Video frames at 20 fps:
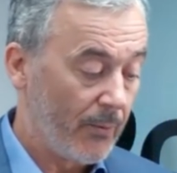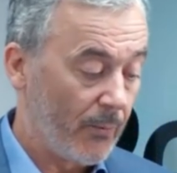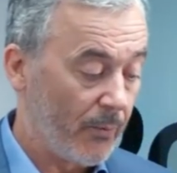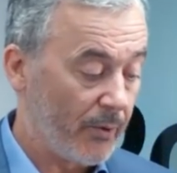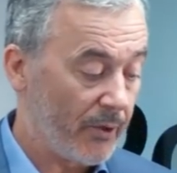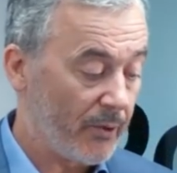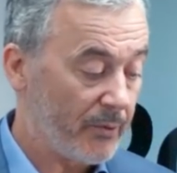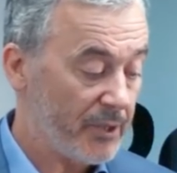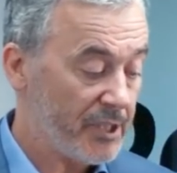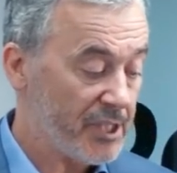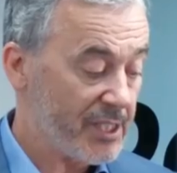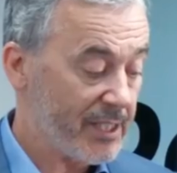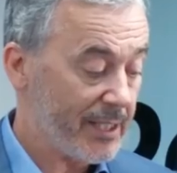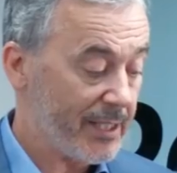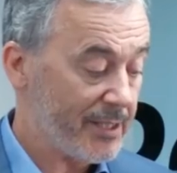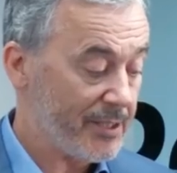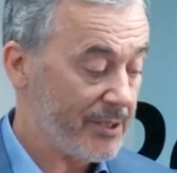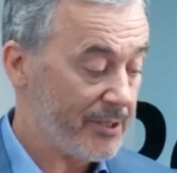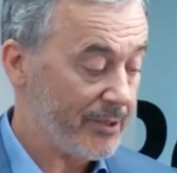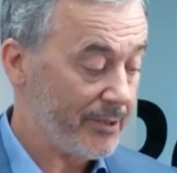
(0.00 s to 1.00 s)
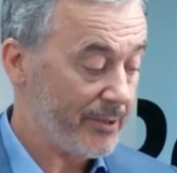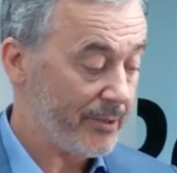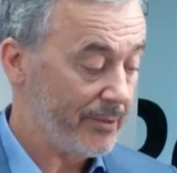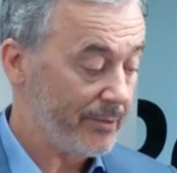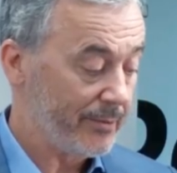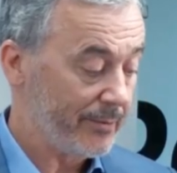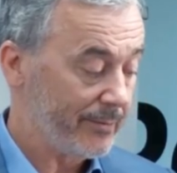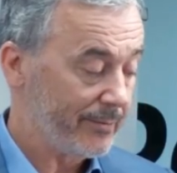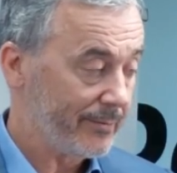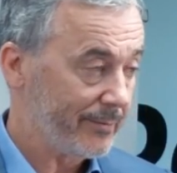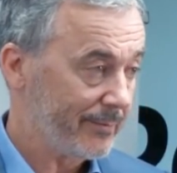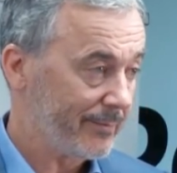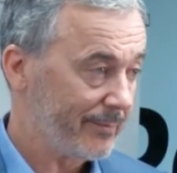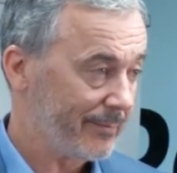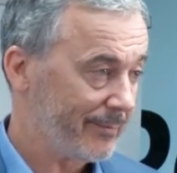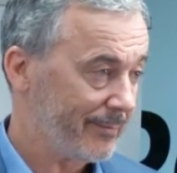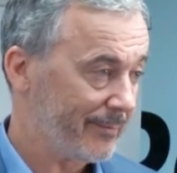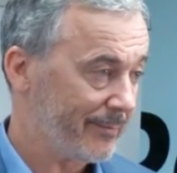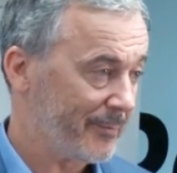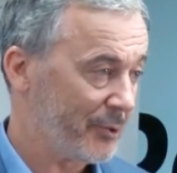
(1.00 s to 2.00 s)
What I would say to
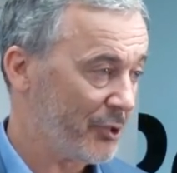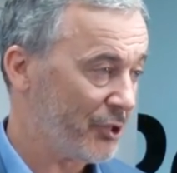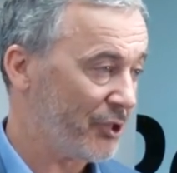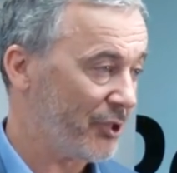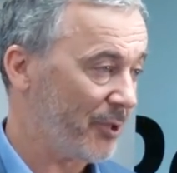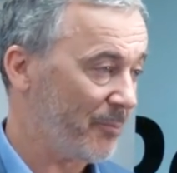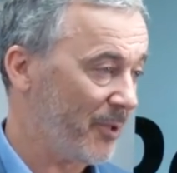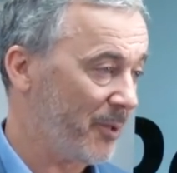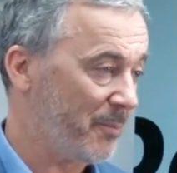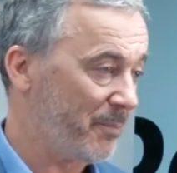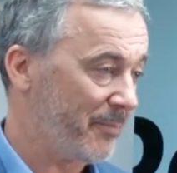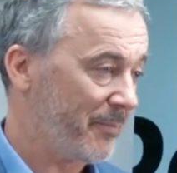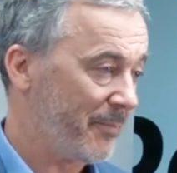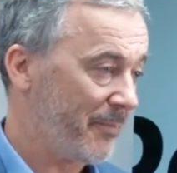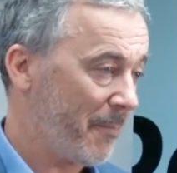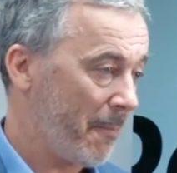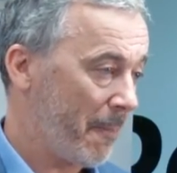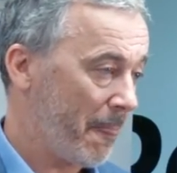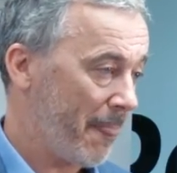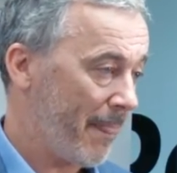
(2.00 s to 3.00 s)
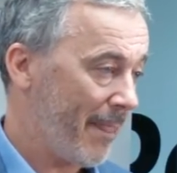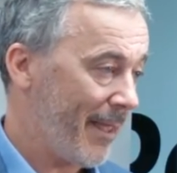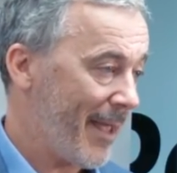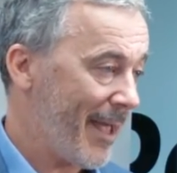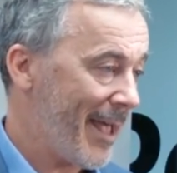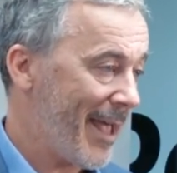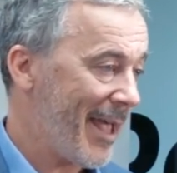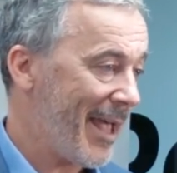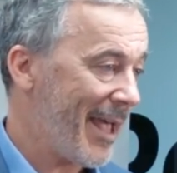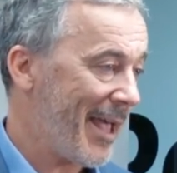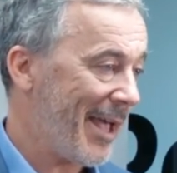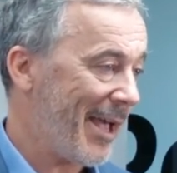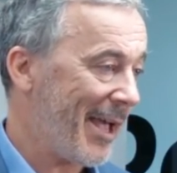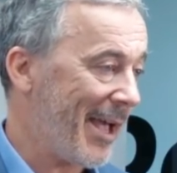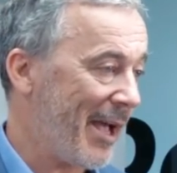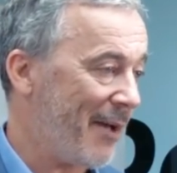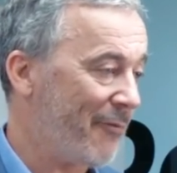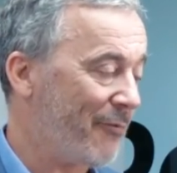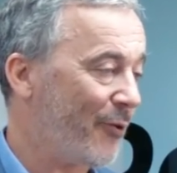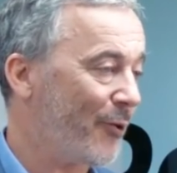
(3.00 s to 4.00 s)
sum up,
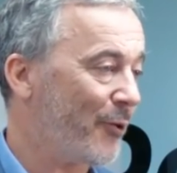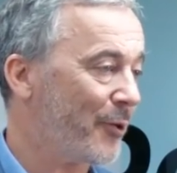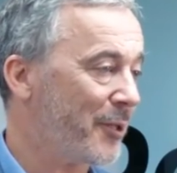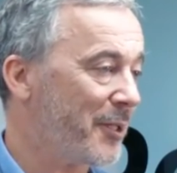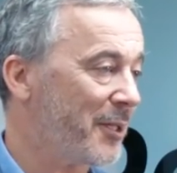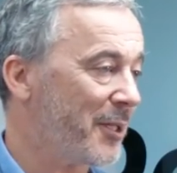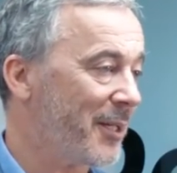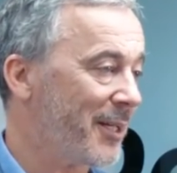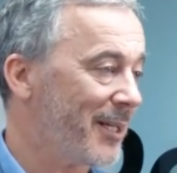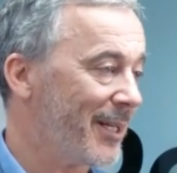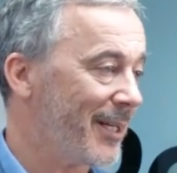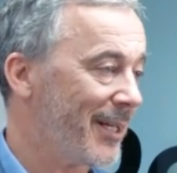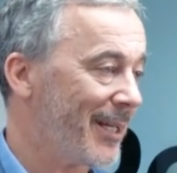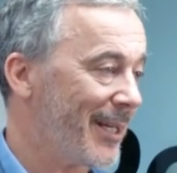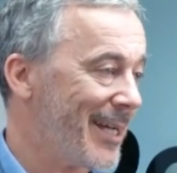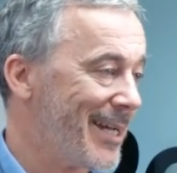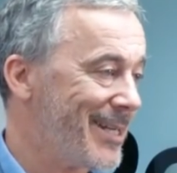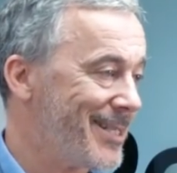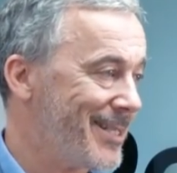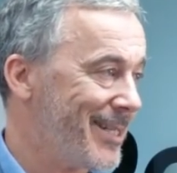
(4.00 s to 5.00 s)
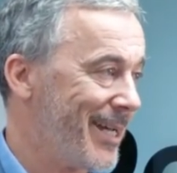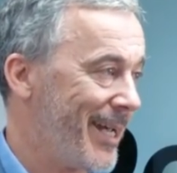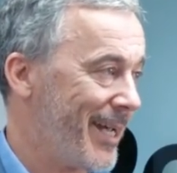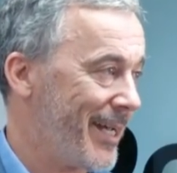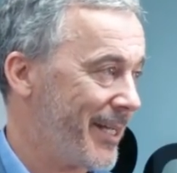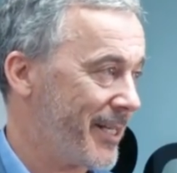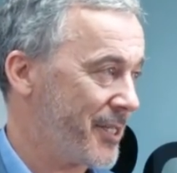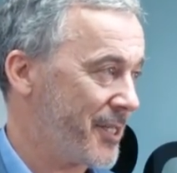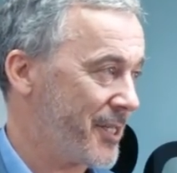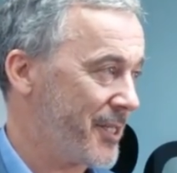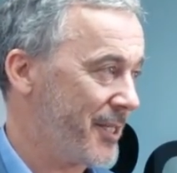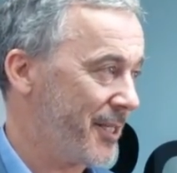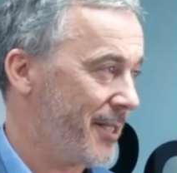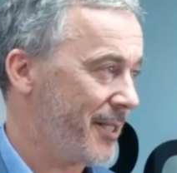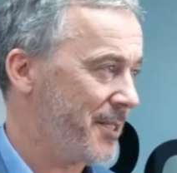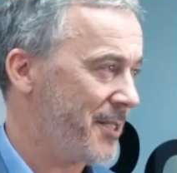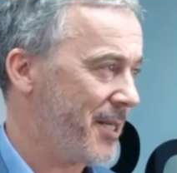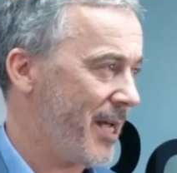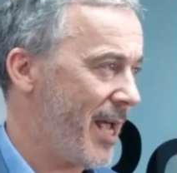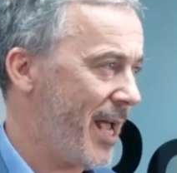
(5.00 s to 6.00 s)
if all it takes
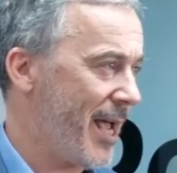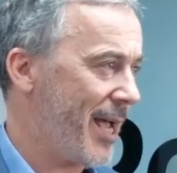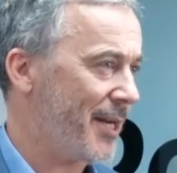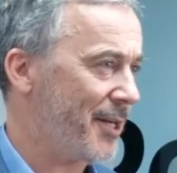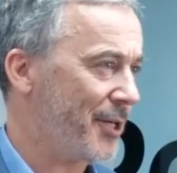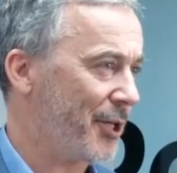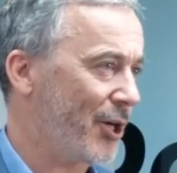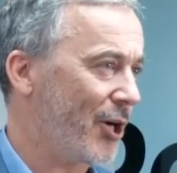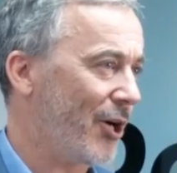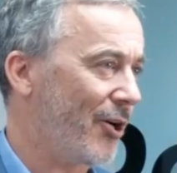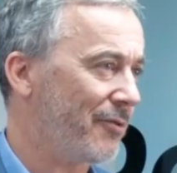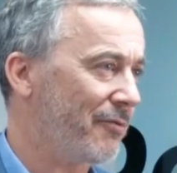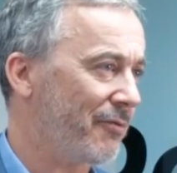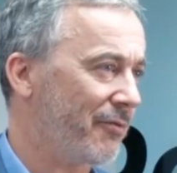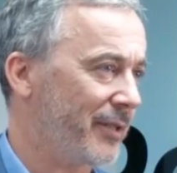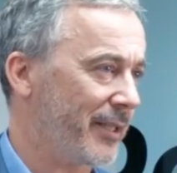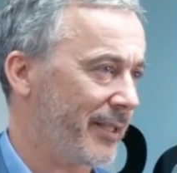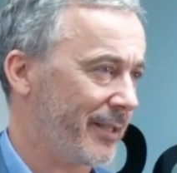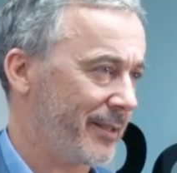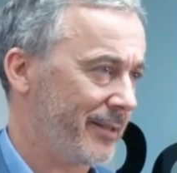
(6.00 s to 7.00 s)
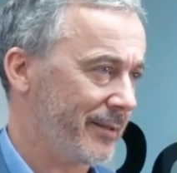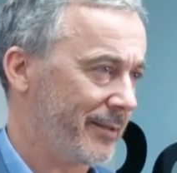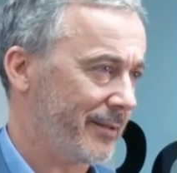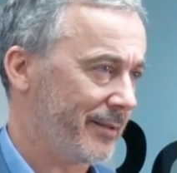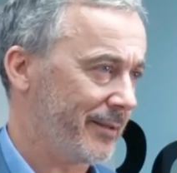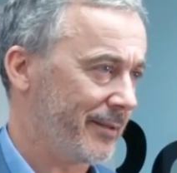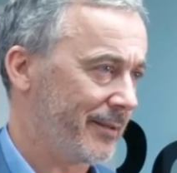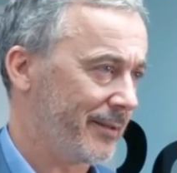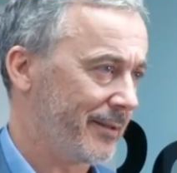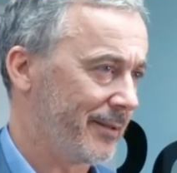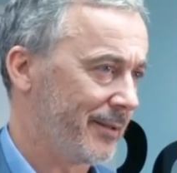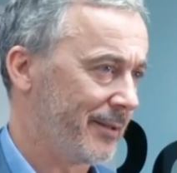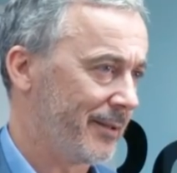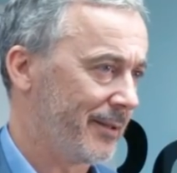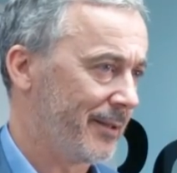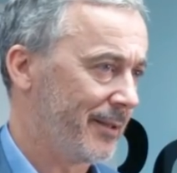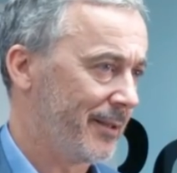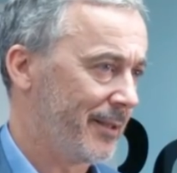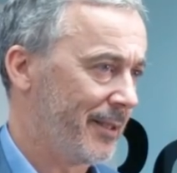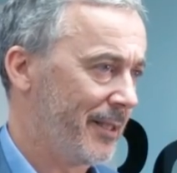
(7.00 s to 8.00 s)
to end a conflict
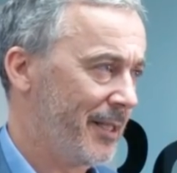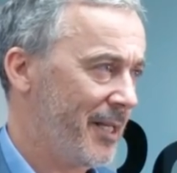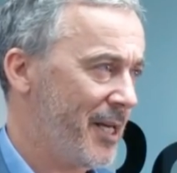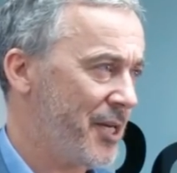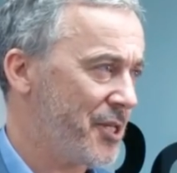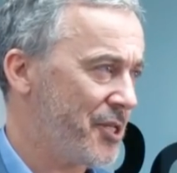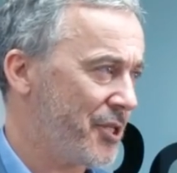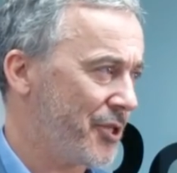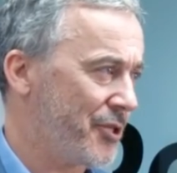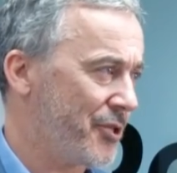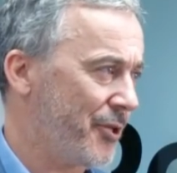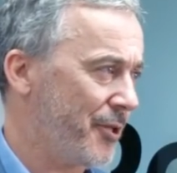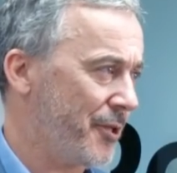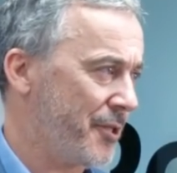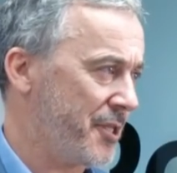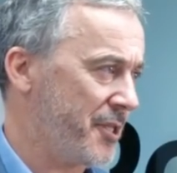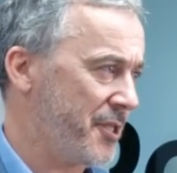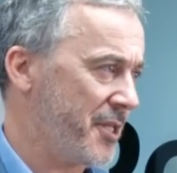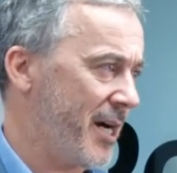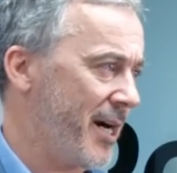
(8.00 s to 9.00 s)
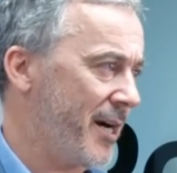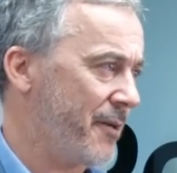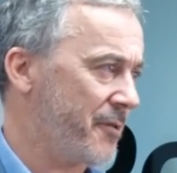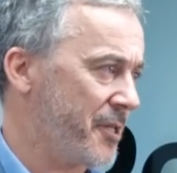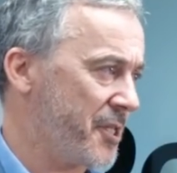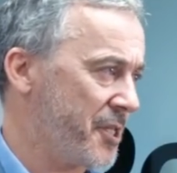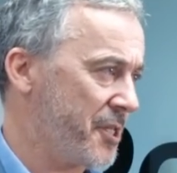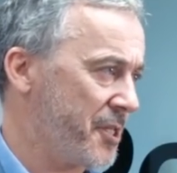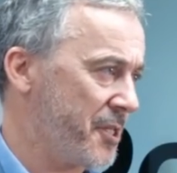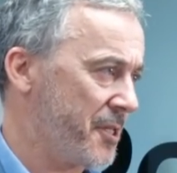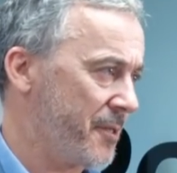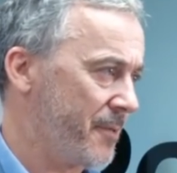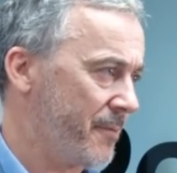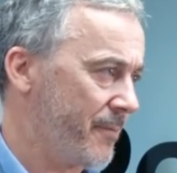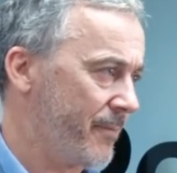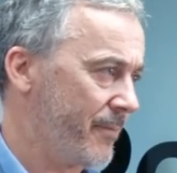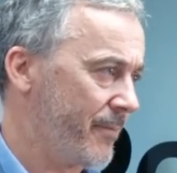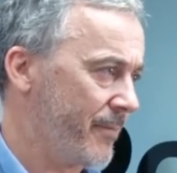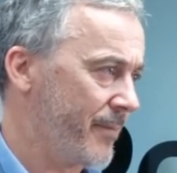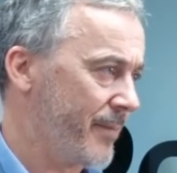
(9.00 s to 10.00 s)
is to talk to terrorists,
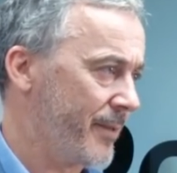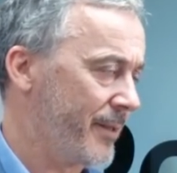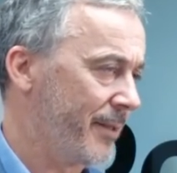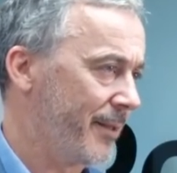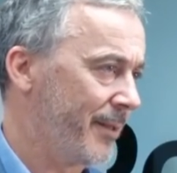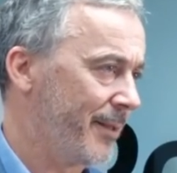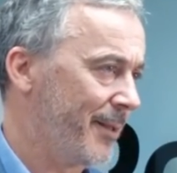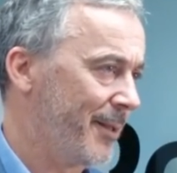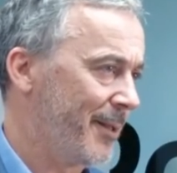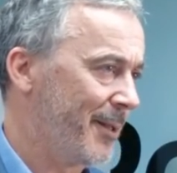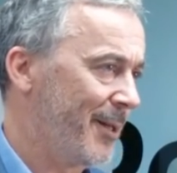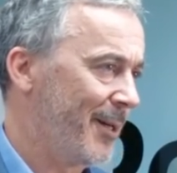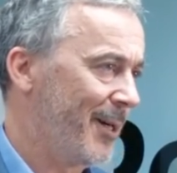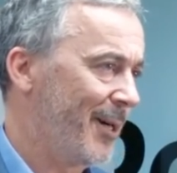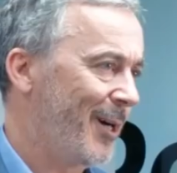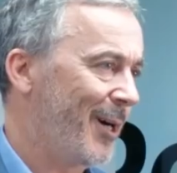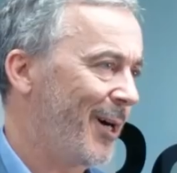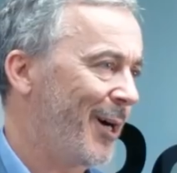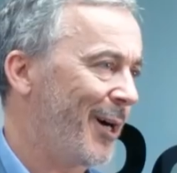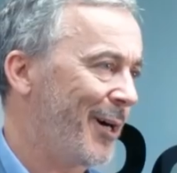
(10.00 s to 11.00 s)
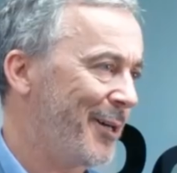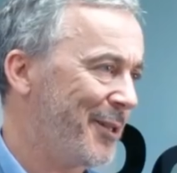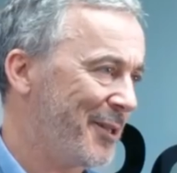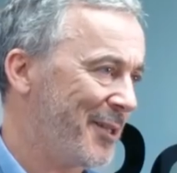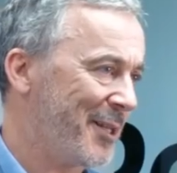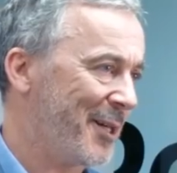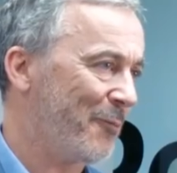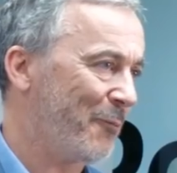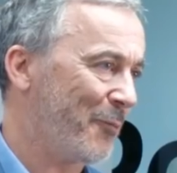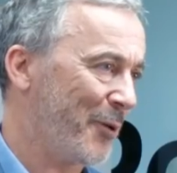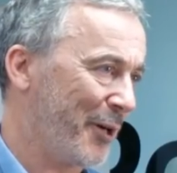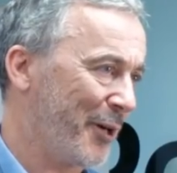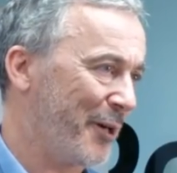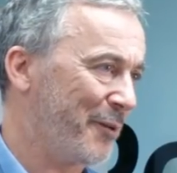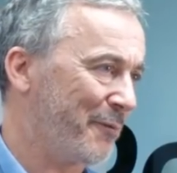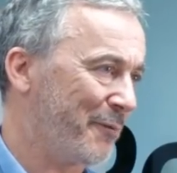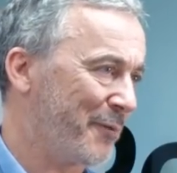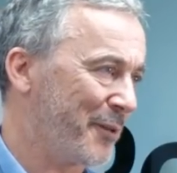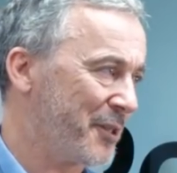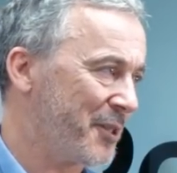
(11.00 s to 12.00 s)
how did that work
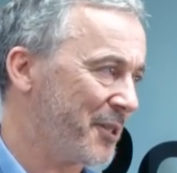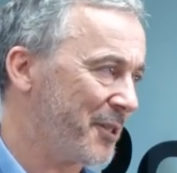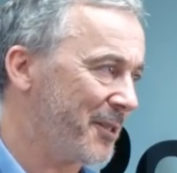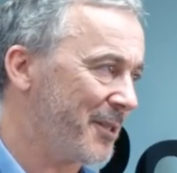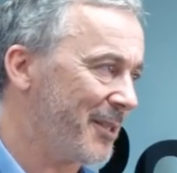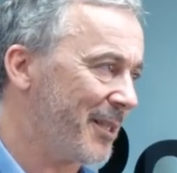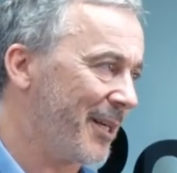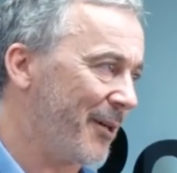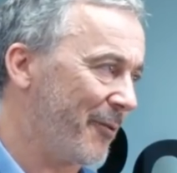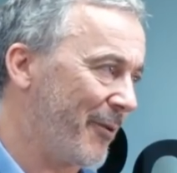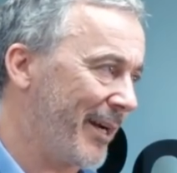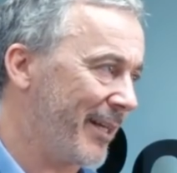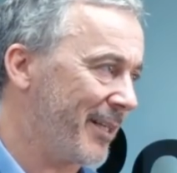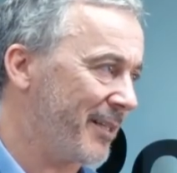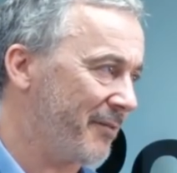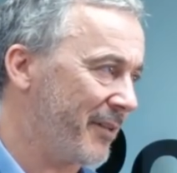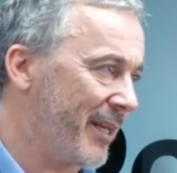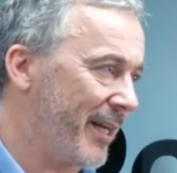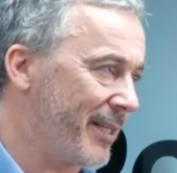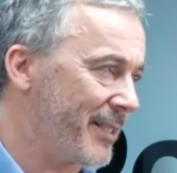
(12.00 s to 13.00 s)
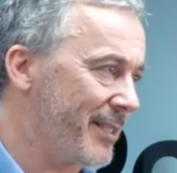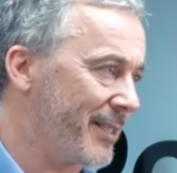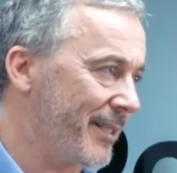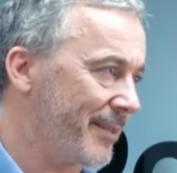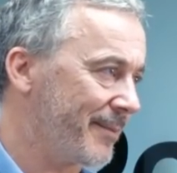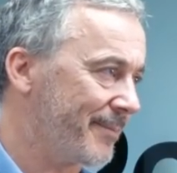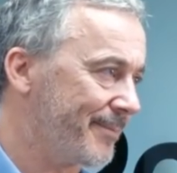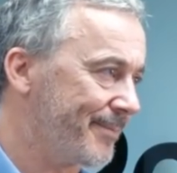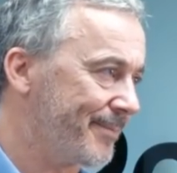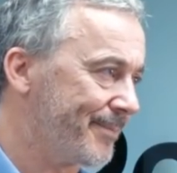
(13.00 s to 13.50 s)
out for us in Iraq and Afghanistan?